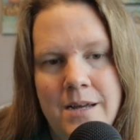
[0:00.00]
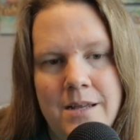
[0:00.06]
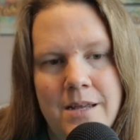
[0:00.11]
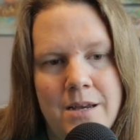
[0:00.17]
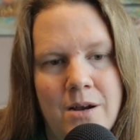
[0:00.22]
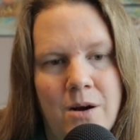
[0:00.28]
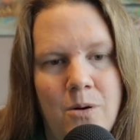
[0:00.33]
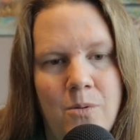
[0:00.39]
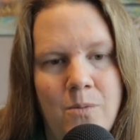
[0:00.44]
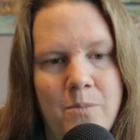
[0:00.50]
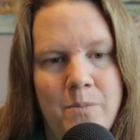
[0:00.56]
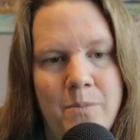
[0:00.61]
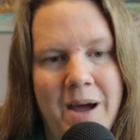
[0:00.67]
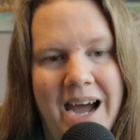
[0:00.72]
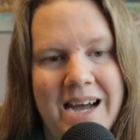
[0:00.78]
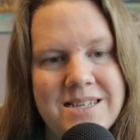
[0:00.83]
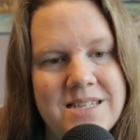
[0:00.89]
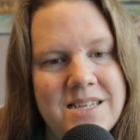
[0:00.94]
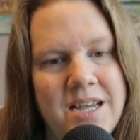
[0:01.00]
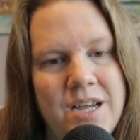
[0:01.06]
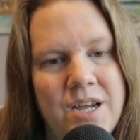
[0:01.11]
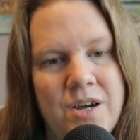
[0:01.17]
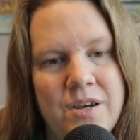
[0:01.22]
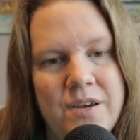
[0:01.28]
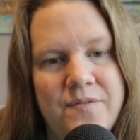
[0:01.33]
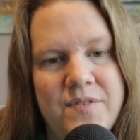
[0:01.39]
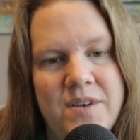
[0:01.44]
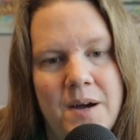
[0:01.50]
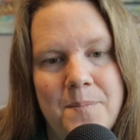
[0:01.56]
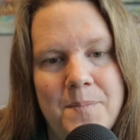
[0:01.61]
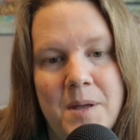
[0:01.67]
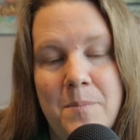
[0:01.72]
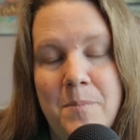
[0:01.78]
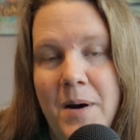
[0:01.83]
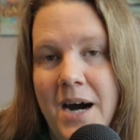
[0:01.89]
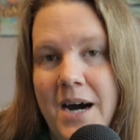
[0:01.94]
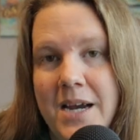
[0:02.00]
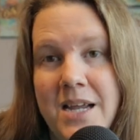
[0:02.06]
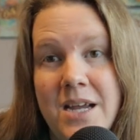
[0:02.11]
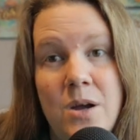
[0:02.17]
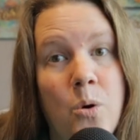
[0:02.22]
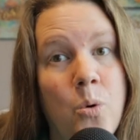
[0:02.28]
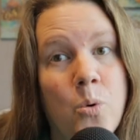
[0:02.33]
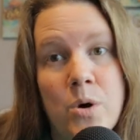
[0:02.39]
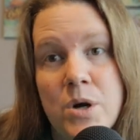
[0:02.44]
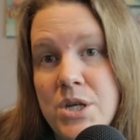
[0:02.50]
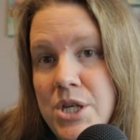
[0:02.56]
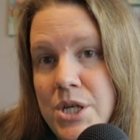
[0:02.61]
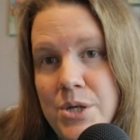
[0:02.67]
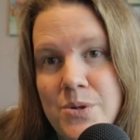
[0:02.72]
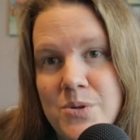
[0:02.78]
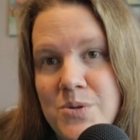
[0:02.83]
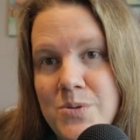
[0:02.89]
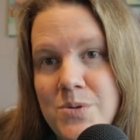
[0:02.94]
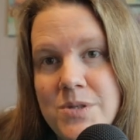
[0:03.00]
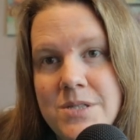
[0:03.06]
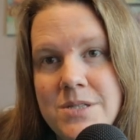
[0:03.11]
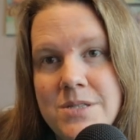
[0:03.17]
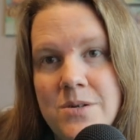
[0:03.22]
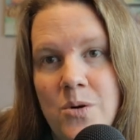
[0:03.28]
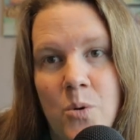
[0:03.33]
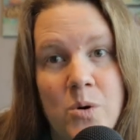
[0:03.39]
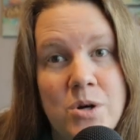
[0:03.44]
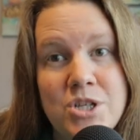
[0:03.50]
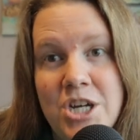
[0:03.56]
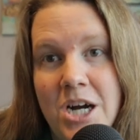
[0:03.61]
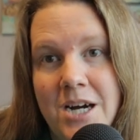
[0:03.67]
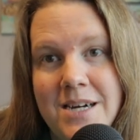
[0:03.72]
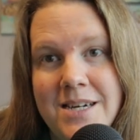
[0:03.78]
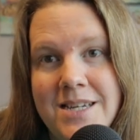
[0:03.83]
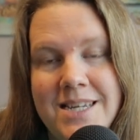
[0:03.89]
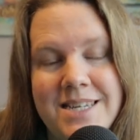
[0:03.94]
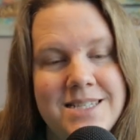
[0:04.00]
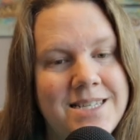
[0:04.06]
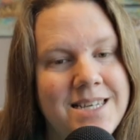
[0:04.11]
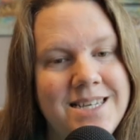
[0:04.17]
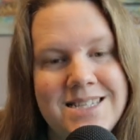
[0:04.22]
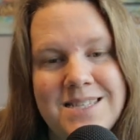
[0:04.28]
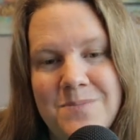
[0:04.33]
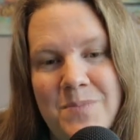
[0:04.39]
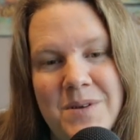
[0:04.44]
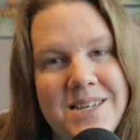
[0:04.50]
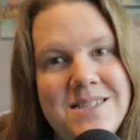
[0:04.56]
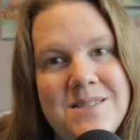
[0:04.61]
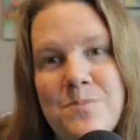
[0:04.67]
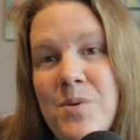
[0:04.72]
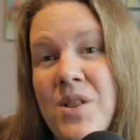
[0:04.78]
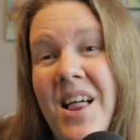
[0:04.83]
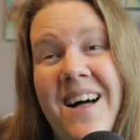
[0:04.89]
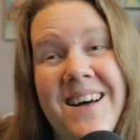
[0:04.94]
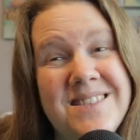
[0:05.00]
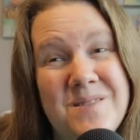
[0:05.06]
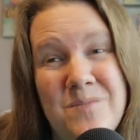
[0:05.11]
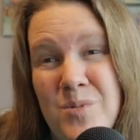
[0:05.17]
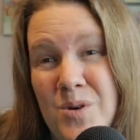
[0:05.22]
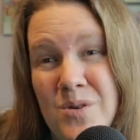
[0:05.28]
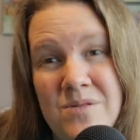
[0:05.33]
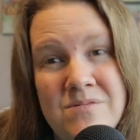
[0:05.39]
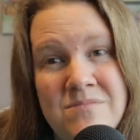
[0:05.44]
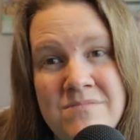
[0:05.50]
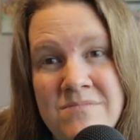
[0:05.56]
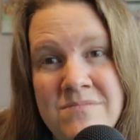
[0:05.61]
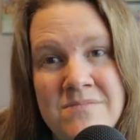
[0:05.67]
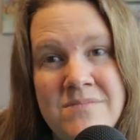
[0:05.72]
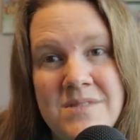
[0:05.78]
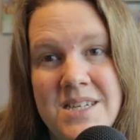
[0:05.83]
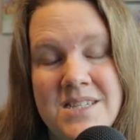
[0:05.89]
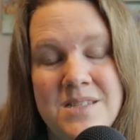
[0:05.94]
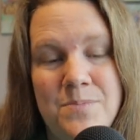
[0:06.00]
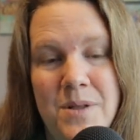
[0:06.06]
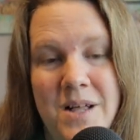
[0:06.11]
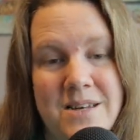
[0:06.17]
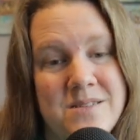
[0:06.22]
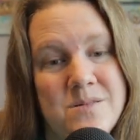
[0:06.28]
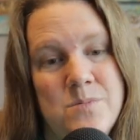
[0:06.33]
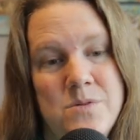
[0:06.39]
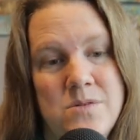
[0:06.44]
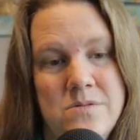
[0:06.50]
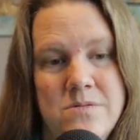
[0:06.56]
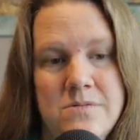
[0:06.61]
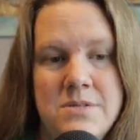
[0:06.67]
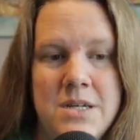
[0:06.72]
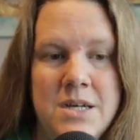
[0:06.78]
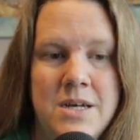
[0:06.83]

You know, Paskey could have dumped a body or two, or John. It's plausible. It's plausible.